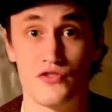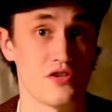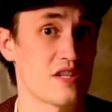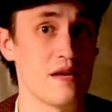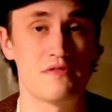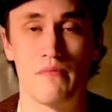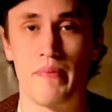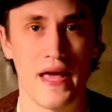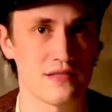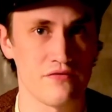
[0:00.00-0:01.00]
just keeps the
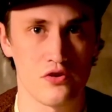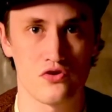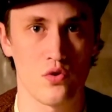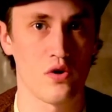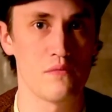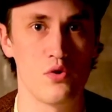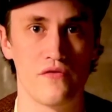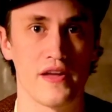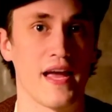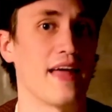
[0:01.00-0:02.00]
pace of your story
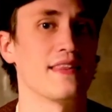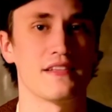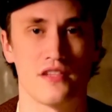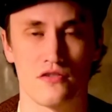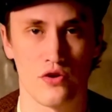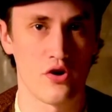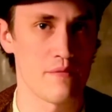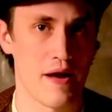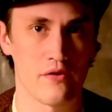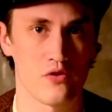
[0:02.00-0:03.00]
moving and lets us learn
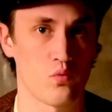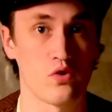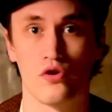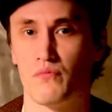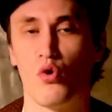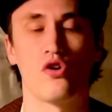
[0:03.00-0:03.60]
about your world more